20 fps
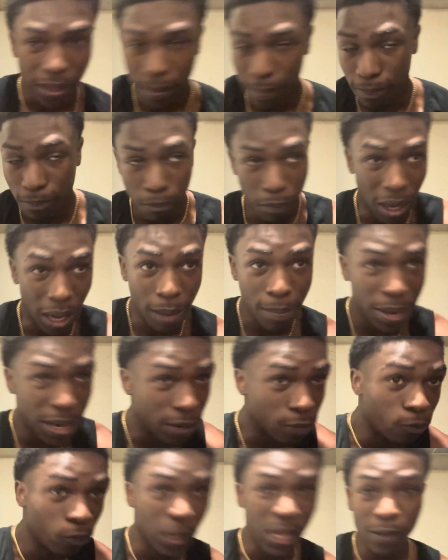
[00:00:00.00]
bobbing
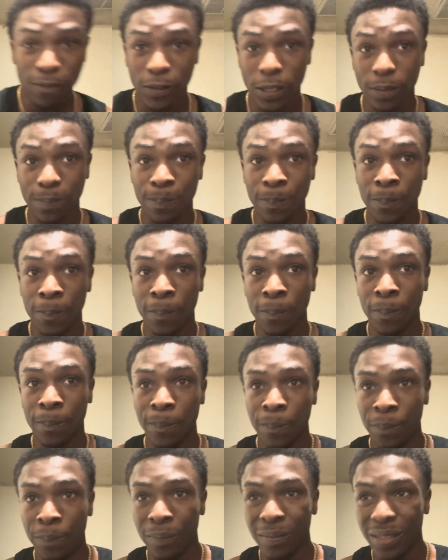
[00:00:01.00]
and weaving,
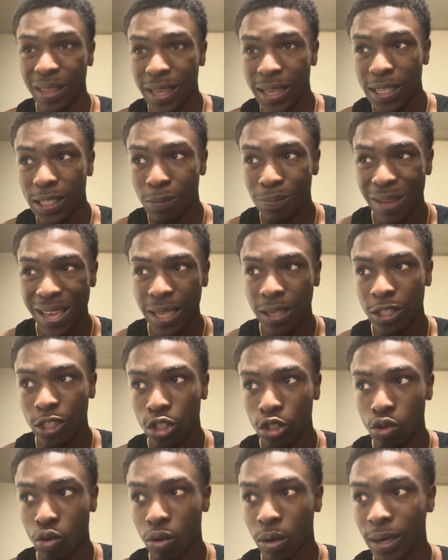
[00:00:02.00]
he's making
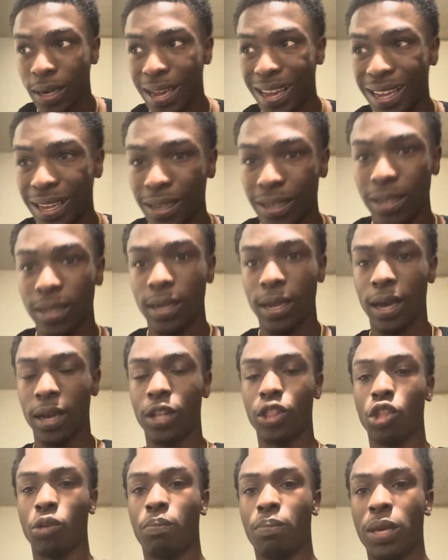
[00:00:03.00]
sure that the
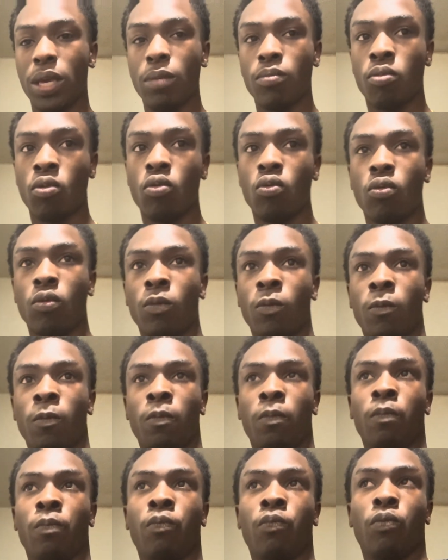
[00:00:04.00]
other people
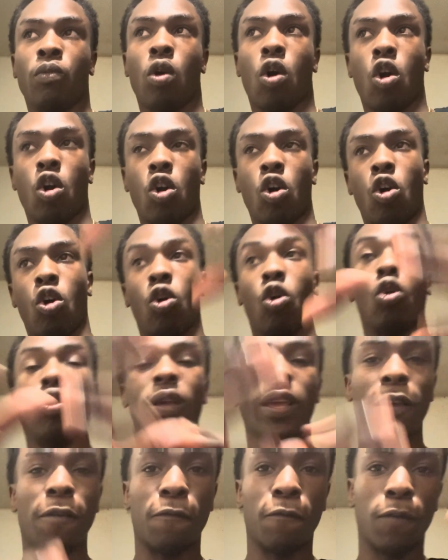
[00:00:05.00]
are all
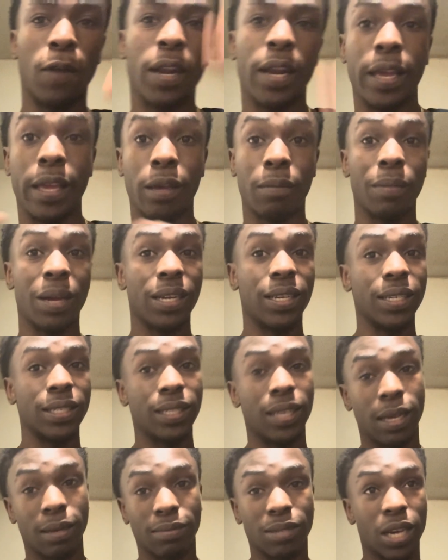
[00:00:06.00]
in front of him at the
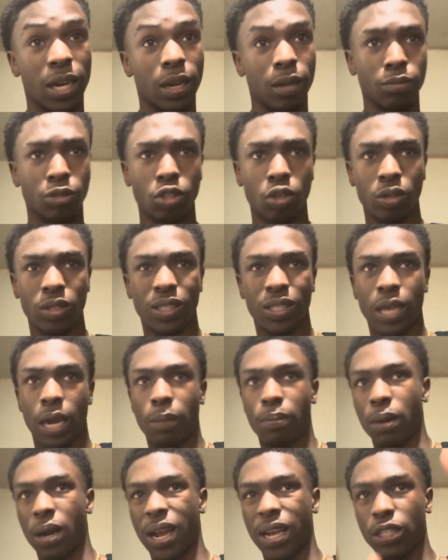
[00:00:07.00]
same time, so the
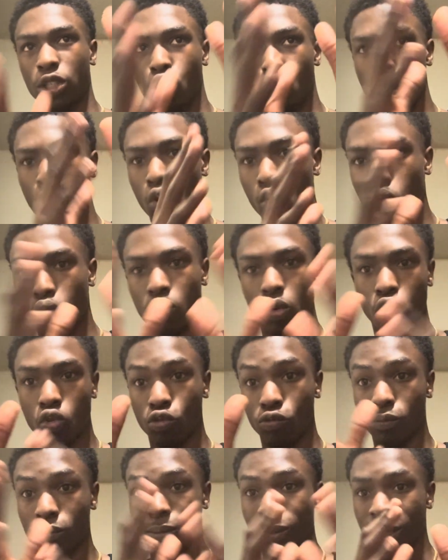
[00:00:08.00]
sniper has no
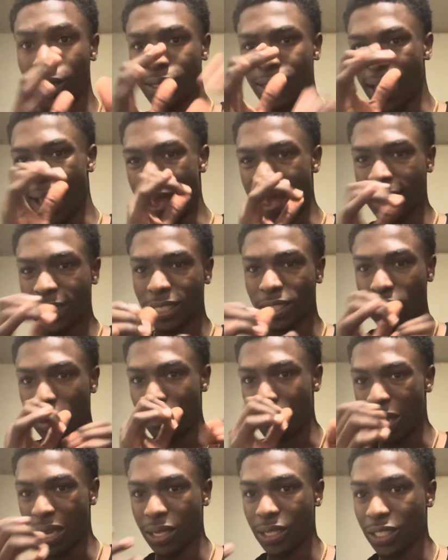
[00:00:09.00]
room to actually
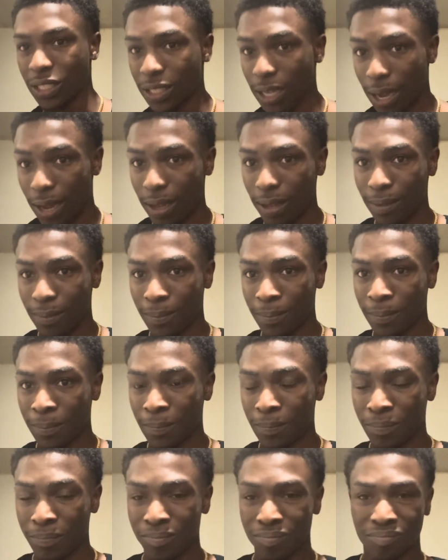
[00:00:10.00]
make a shot.
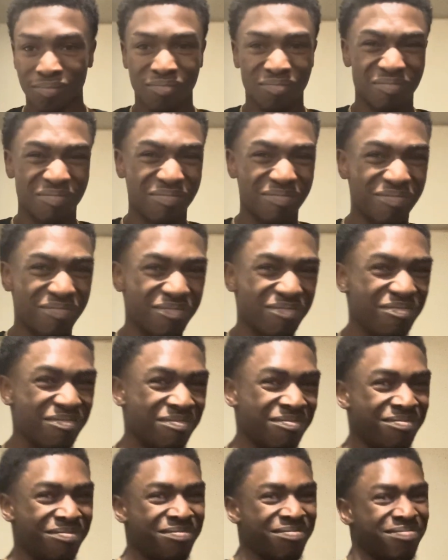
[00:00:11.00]

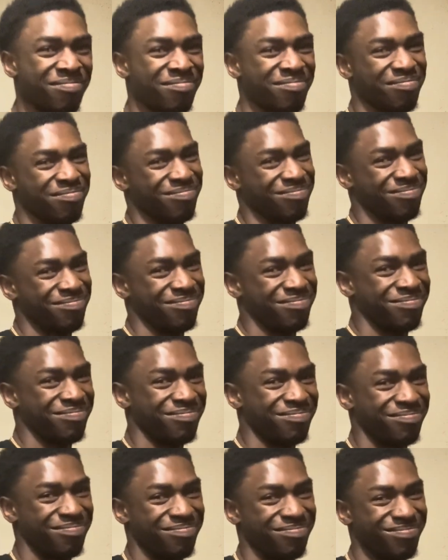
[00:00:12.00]

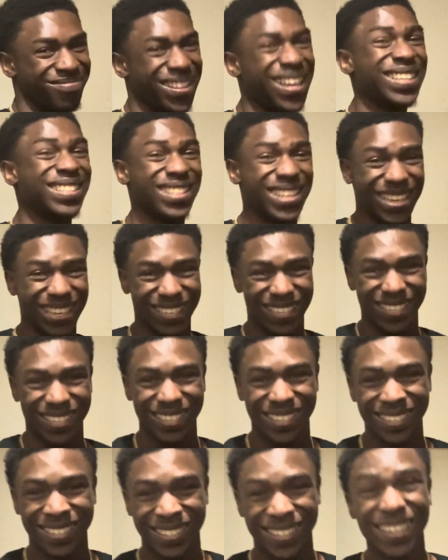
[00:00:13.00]
That's clean.
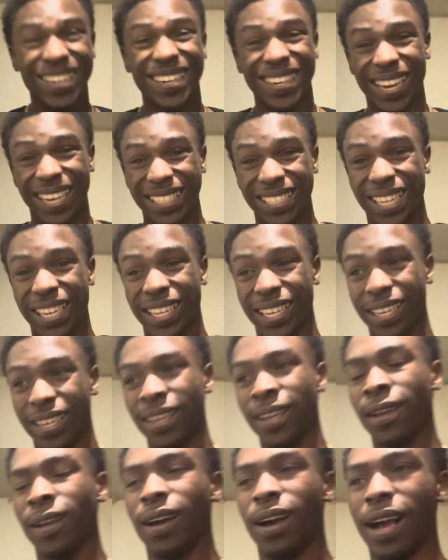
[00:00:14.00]
That's clean.
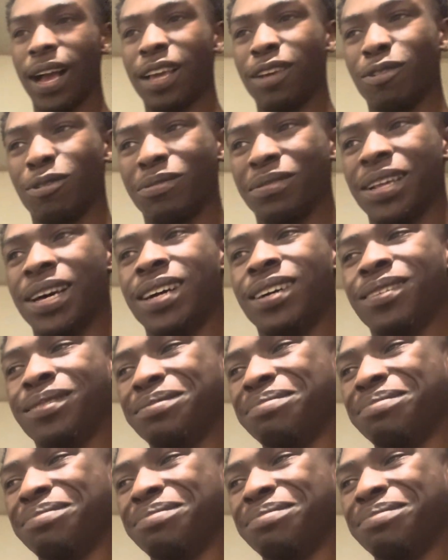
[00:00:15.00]
I ain't gonna lie.